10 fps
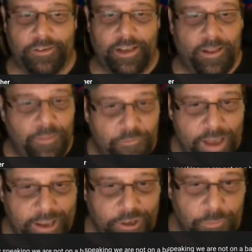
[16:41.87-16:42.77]
in the
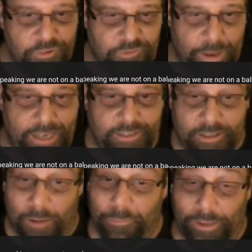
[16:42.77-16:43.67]
vacuum of space,
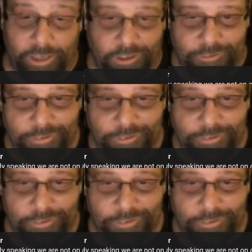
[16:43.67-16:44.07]
tumbling